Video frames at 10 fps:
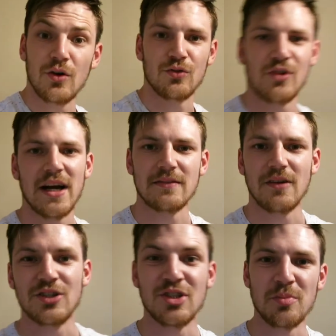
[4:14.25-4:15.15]
Alright,
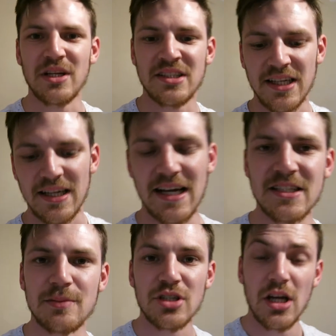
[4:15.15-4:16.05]
onto the big ticket
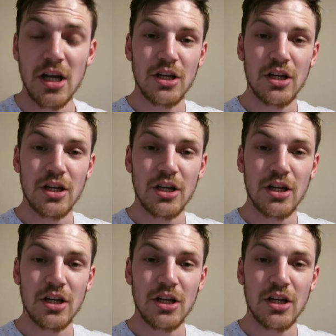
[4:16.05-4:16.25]
items.